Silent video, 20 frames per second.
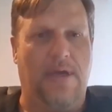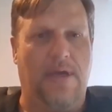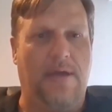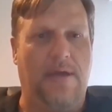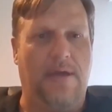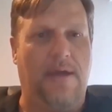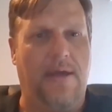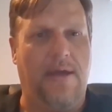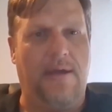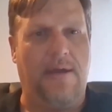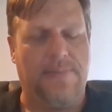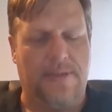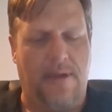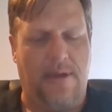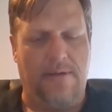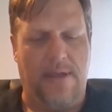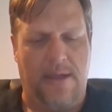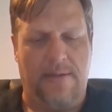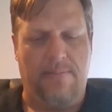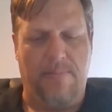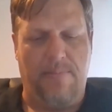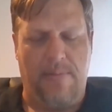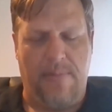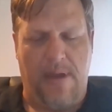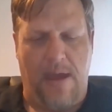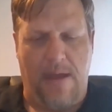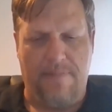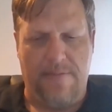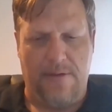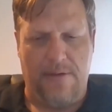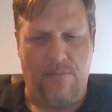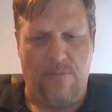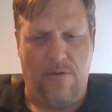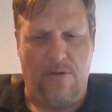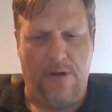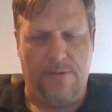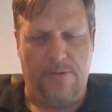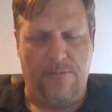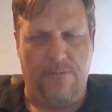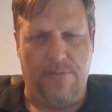So yeah, but having a
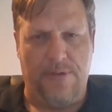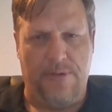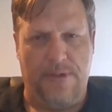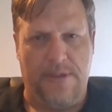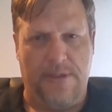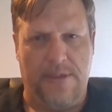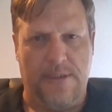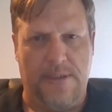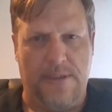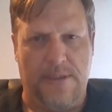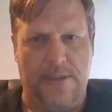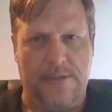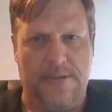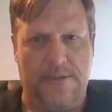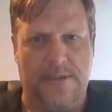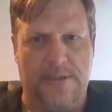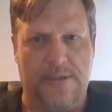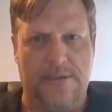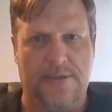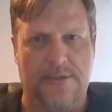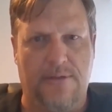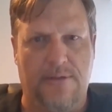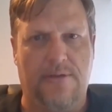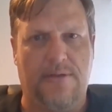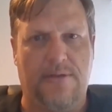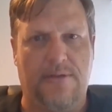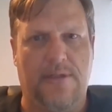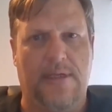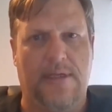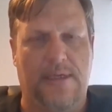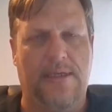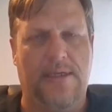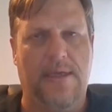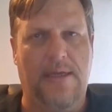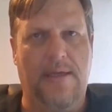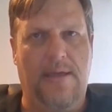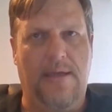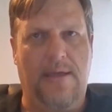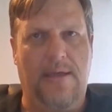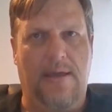wide audience is certainly
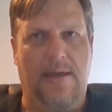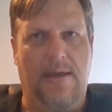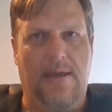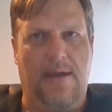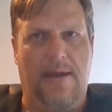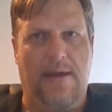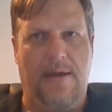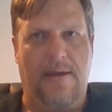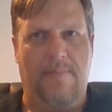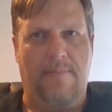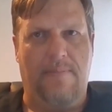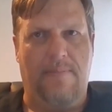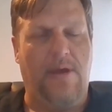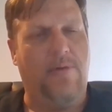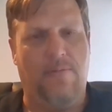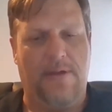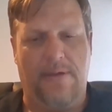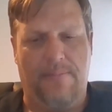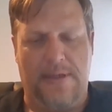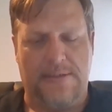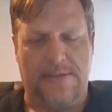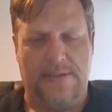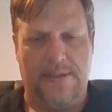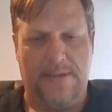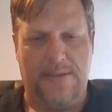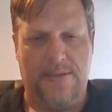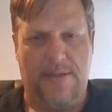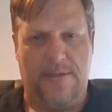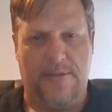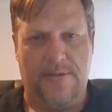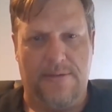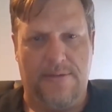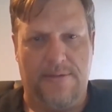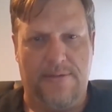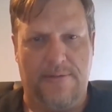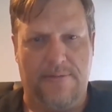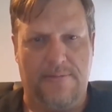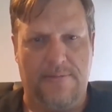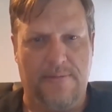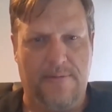you know, one of the best things you can
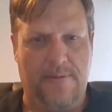do.